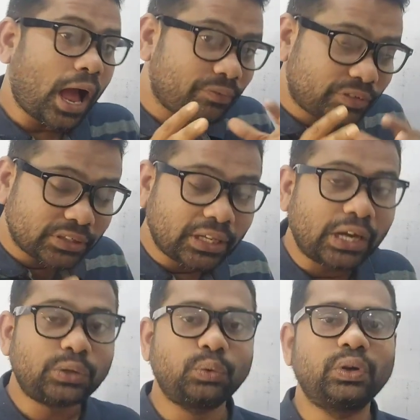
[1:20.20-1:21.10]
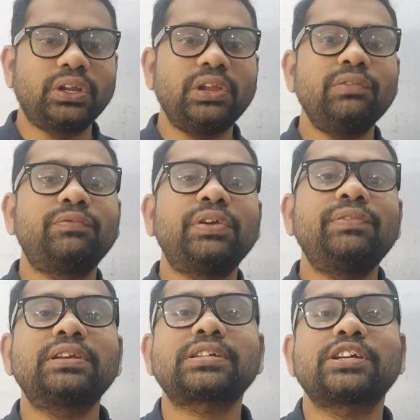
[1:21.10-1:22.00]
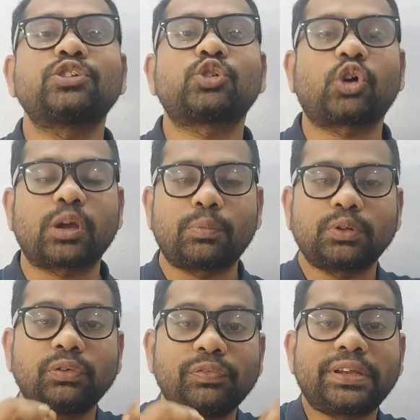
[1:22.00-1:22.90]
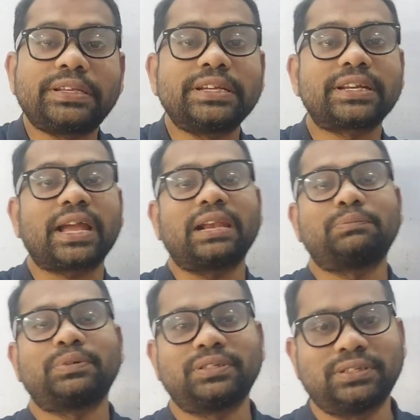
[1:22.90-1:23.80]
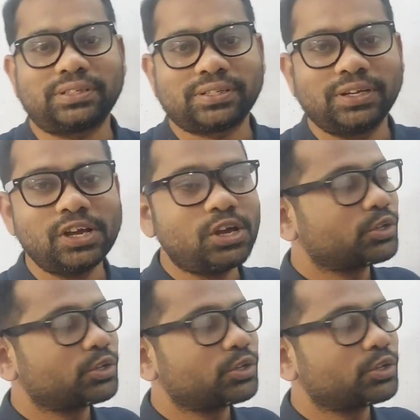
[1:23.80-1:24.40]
After that only, we will try to talk about the Vernier Callipers.